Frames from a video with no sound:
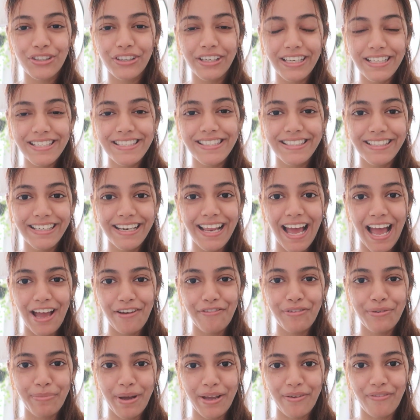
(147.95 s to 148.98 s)
sure I still
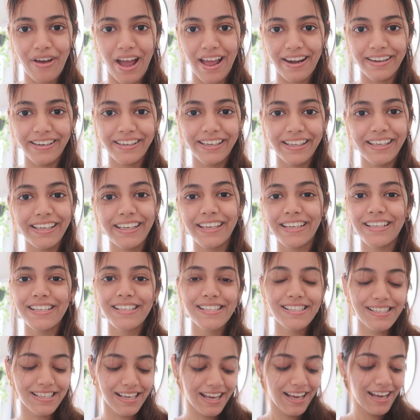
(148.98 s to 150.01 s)
have in my vanity
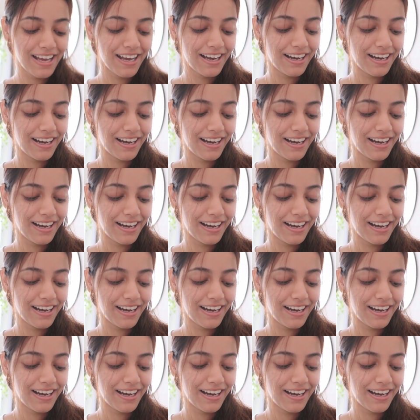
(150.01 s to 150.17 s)
is